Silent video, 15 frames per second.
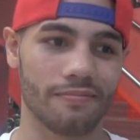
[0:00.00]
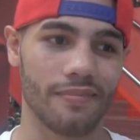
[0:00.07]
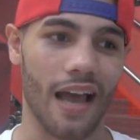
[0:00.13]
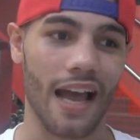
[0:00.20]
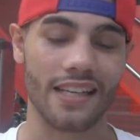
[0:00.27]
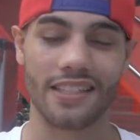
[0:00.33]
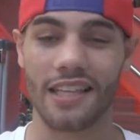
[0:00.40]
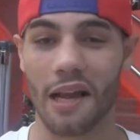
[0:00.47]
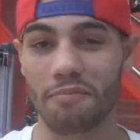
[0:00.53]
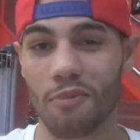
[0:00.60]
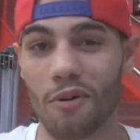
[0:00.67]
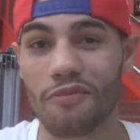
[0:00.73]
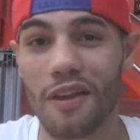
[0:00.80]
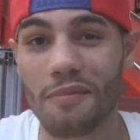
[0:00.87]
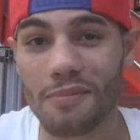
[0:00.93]
Actually, I'm
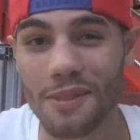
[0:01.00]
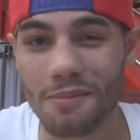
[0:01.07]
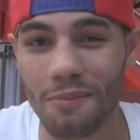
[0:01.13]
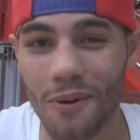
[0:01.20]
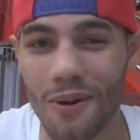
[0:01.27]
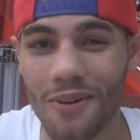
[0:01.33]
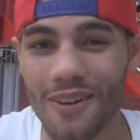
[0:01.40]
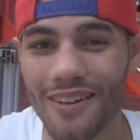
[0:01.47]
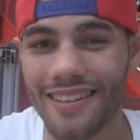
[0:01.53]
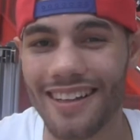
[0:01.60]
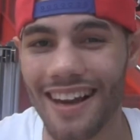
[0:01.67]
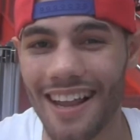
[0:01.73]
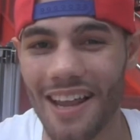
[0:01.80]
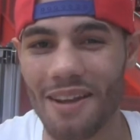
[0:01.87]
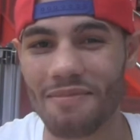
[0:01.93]
more famous in Puerto Rico than
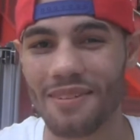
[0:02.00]
I am